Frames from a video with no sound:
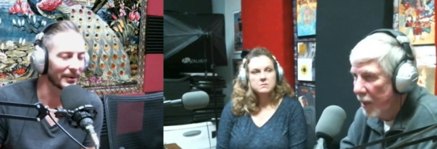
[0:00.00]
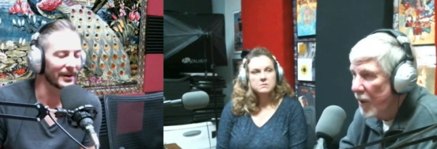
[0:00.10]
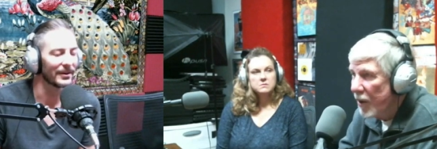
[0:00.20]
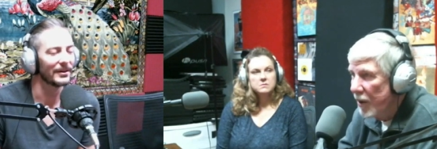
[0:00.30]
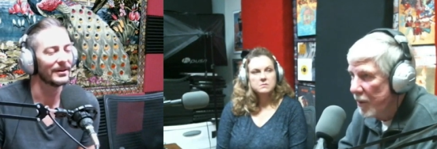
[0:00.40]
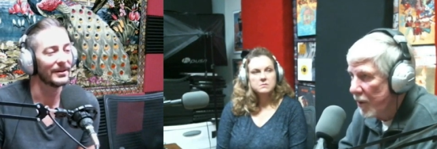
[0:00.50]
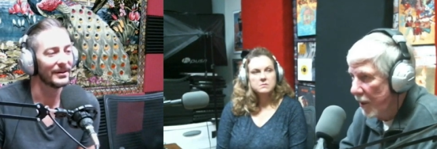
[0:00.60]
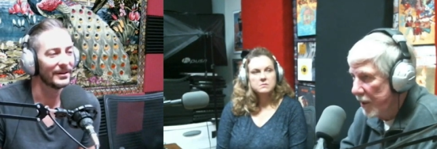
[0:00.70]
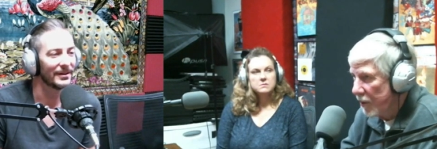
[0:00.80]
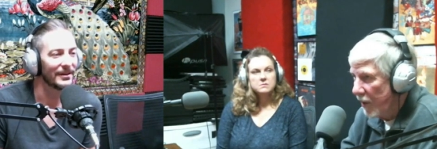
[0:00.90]
Speaker 1: And wow. we couldn't
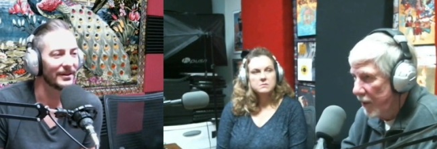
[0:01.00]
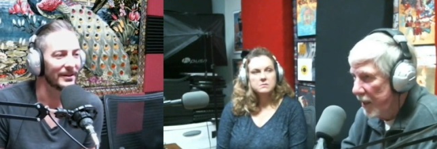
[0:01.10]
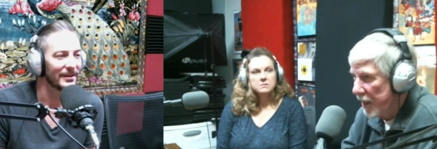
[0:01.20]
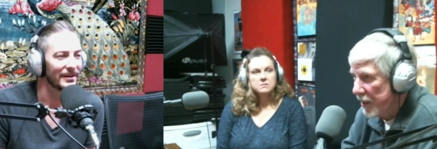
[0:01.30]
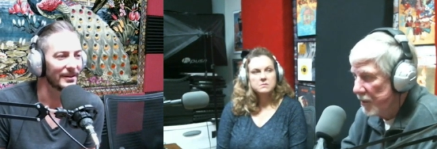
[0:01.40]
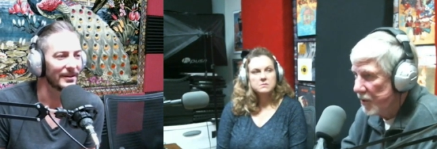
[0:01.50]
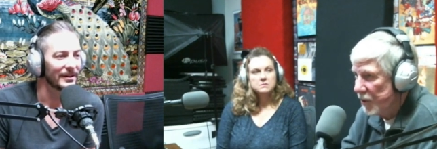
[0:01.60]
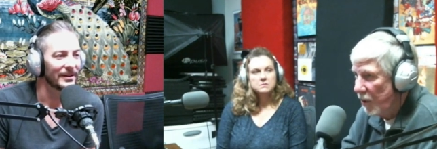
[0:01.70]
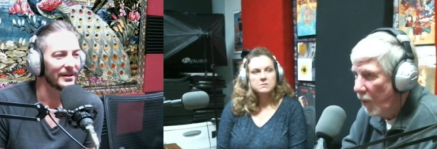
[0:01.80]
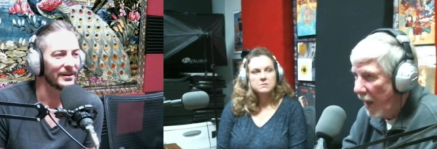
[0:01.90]
go underground there because it was
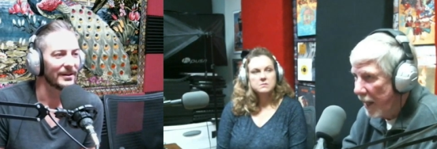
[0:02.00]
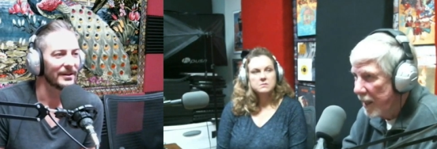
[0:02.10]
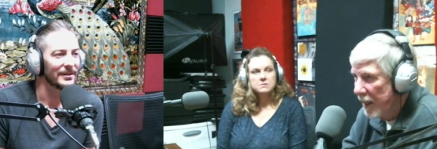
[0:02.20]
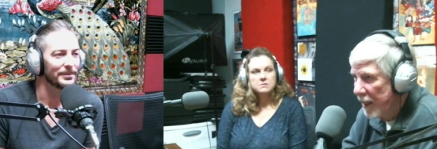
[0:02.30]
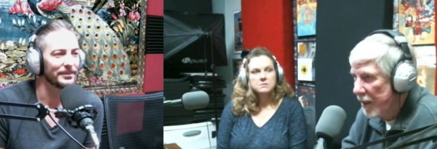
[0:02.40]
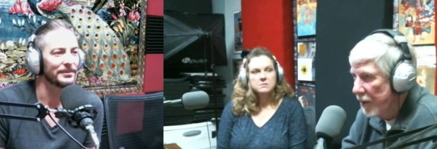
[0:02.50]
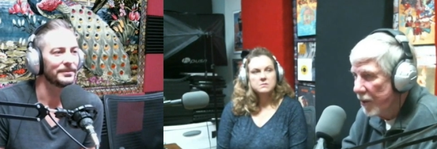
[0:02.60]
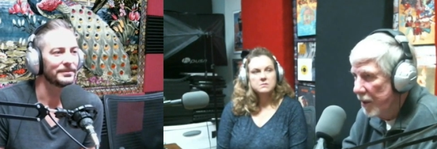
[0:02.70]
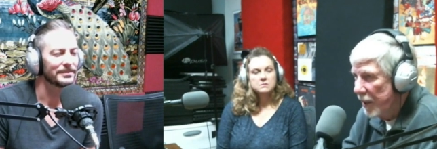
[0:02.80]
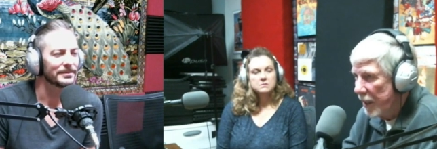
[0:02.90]
so wet. Mm. You
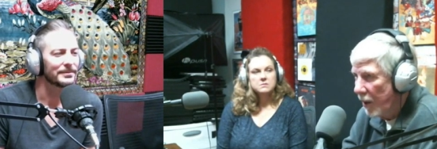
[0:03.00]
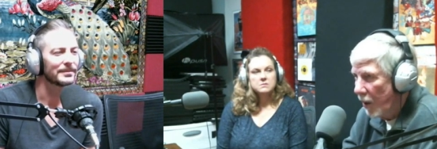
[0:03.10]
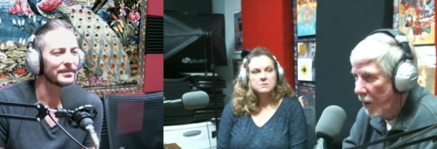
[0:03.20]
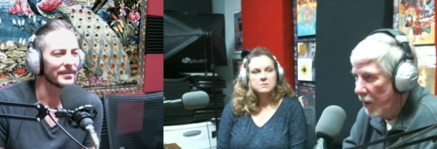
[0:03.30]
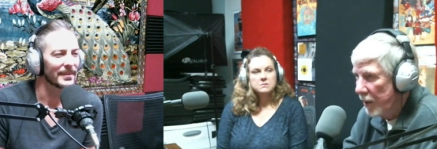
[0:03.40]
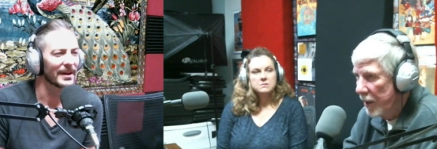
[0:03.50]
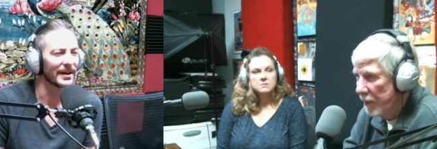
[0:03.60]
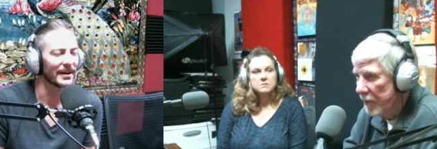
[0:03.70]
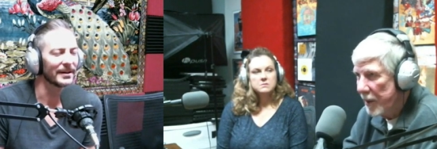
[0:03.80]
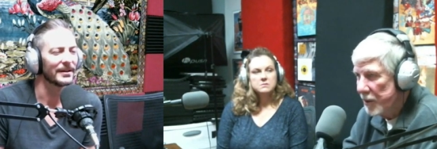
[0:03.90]
couldn't dig a hole
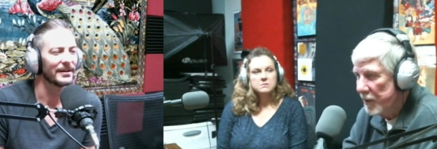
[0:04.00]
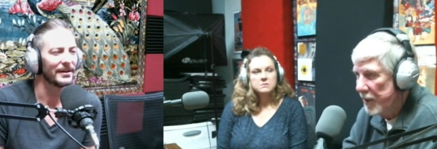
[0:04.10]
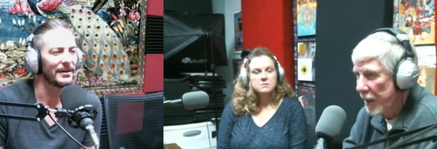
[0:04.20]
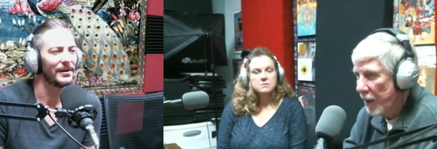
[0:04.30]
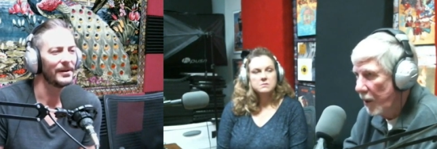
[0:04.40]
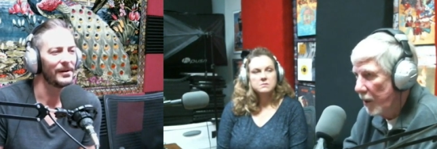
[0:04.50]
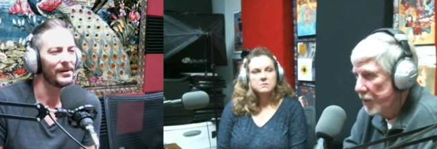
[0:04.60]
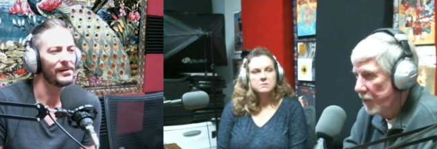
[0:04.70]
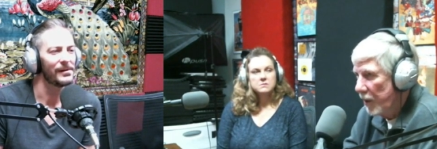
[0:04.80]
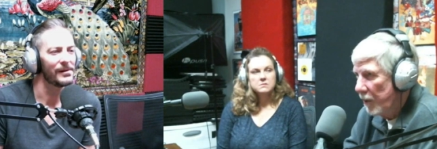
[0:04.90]
yeah. because you dug a hole,
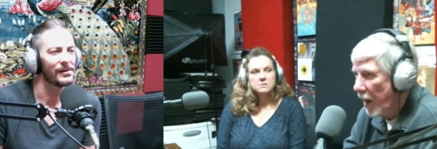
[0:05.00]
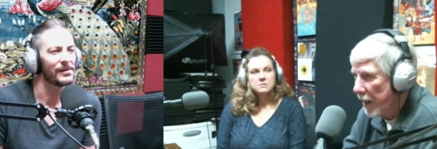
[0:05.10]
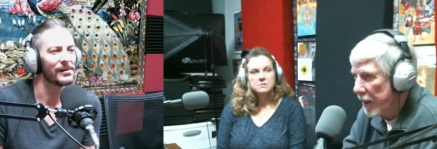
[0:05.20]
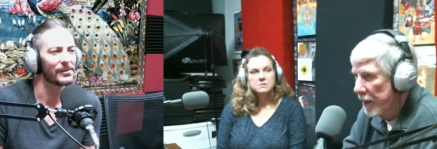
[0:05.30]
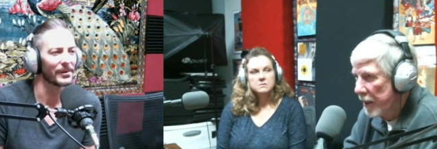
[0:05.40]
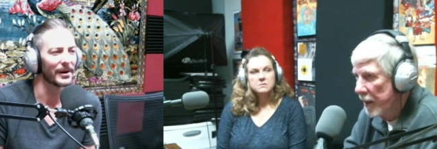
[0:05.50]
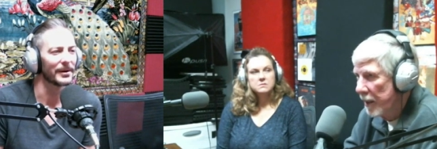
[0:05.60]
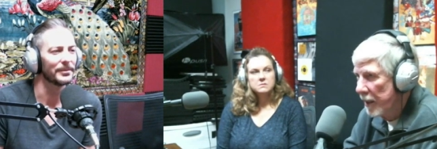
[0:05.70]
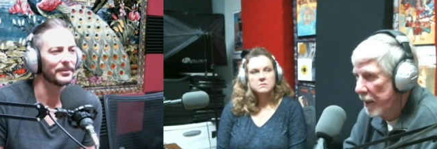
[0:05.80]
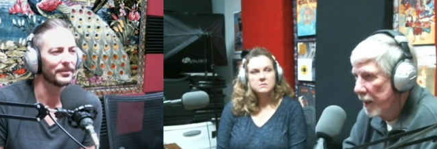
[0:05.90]
it's full of water.
Speaker 2: Right.
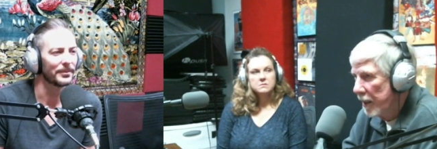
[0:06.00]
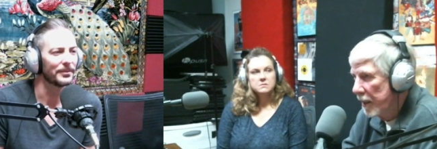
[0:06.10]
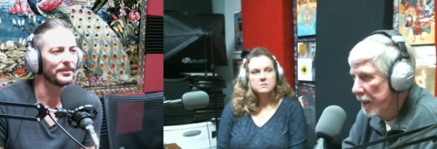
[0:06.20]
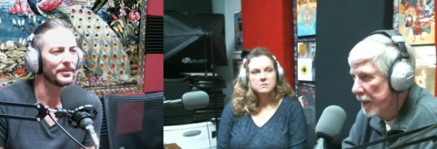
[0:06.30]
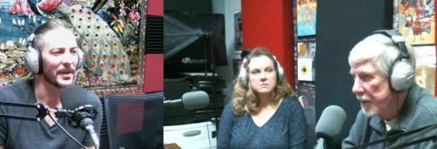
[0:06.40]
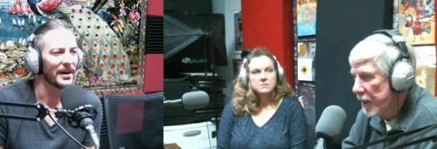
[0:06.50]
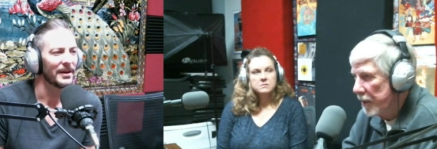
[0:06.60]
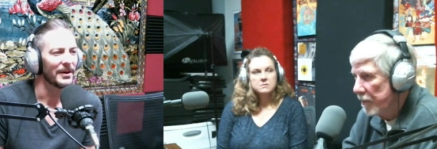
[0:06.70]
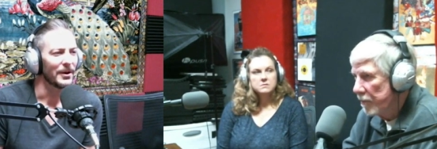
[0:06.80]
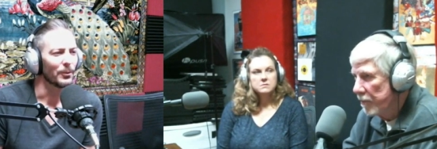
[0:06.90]

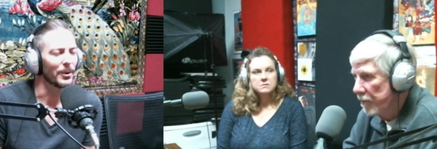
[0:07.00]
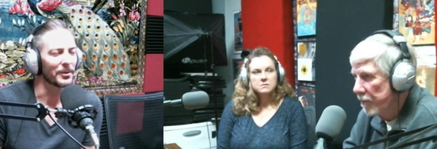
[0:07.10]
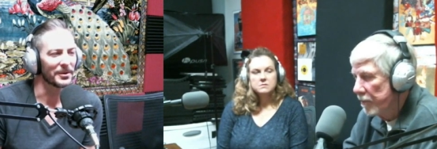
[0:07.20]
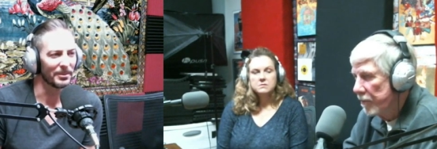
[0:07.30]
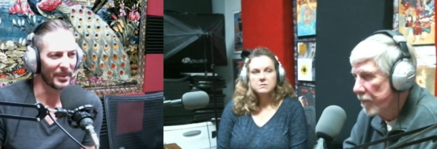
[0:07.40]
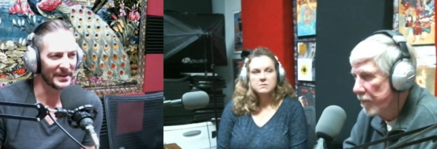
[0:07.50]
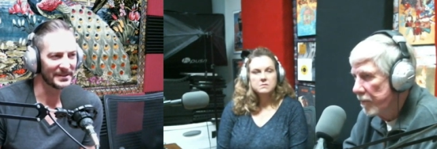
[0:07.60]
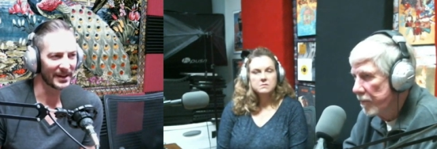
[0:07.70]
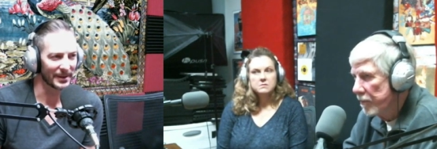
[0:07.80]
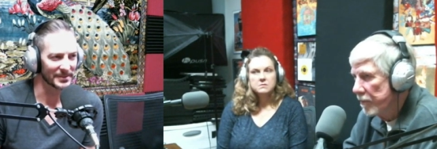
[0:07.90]
So what were the
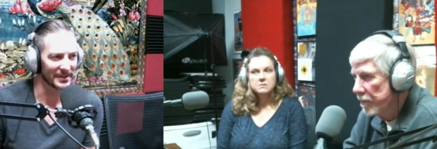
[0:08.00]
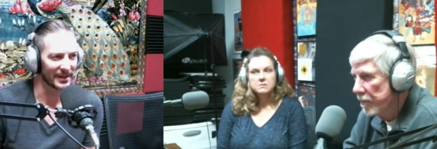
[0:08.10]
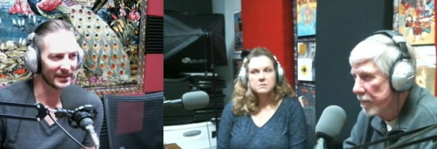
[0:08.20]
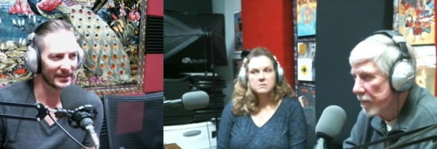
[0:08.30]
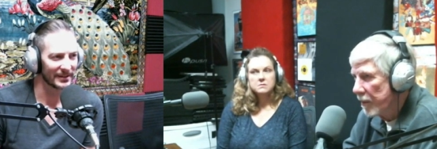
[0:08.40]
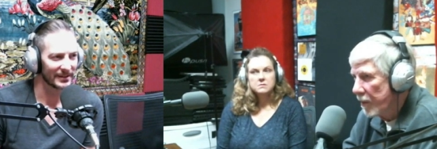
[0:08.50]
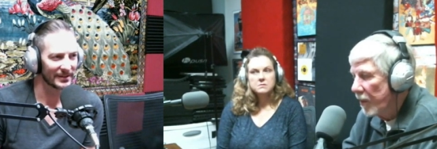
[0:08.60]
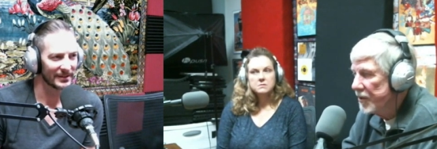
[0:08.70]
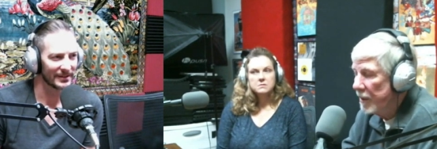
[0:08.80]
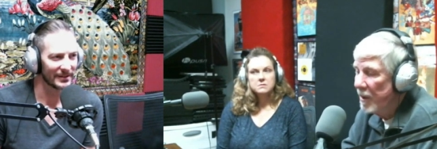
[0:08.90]
base camps like?
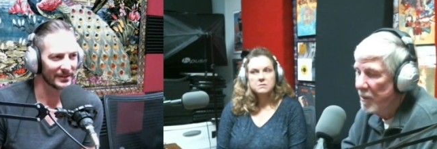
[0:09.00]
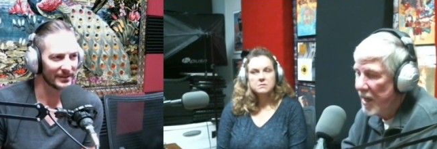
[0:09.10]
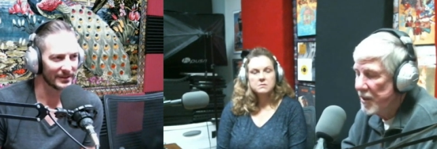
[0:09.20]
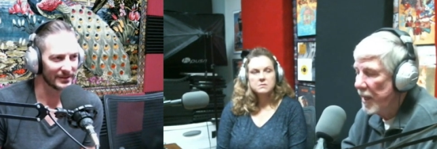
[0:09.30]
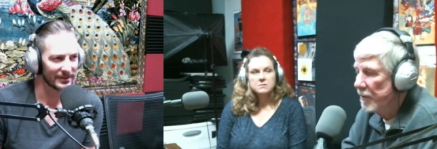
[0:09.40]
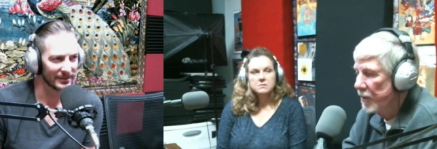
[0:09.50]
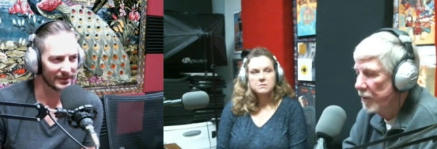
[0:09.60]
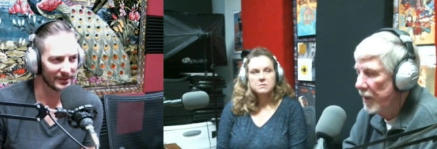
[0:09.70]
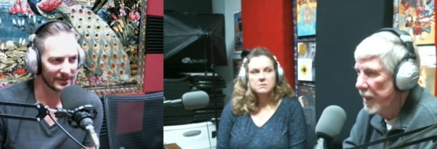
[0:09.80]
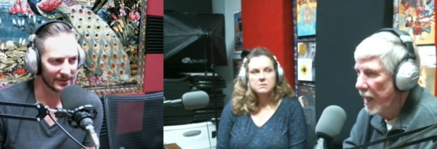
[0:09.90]
Speaker 1: Well, some of the base camps were
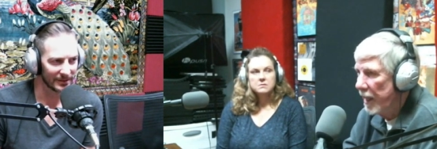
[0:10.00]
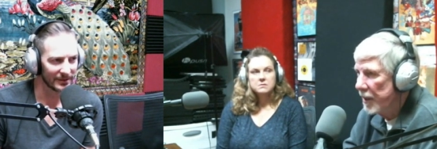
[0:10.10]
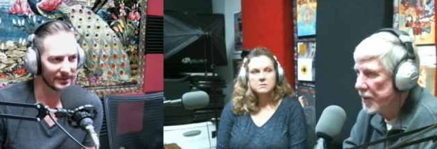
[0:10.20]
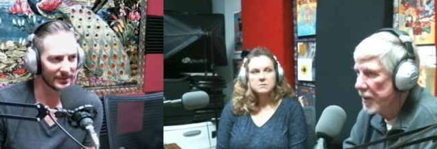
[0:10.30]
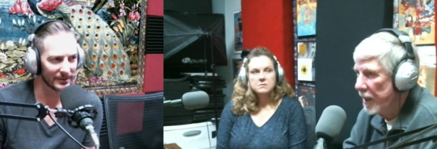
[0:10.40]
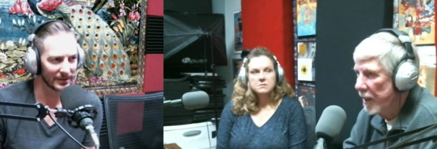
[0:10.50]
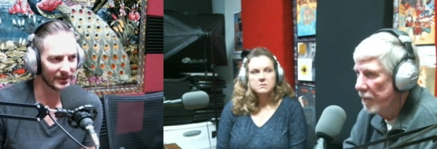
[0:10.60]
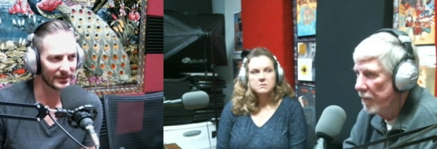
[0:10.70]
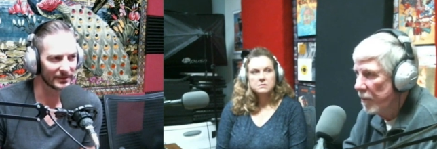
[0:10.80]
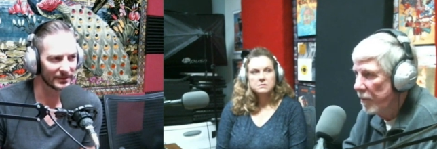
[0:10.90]
really nice.
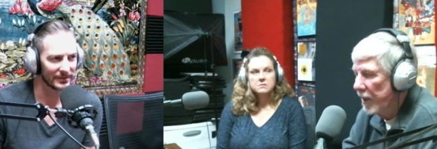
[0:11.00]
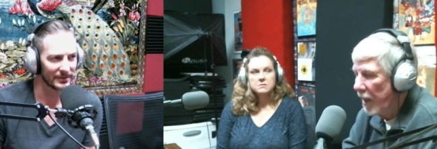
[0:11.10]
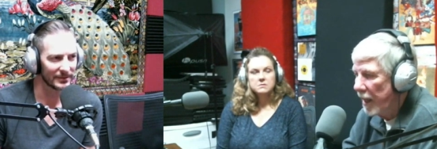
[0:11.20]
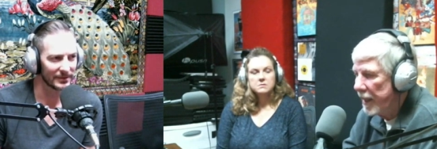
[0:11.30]
Um, I mean, Lai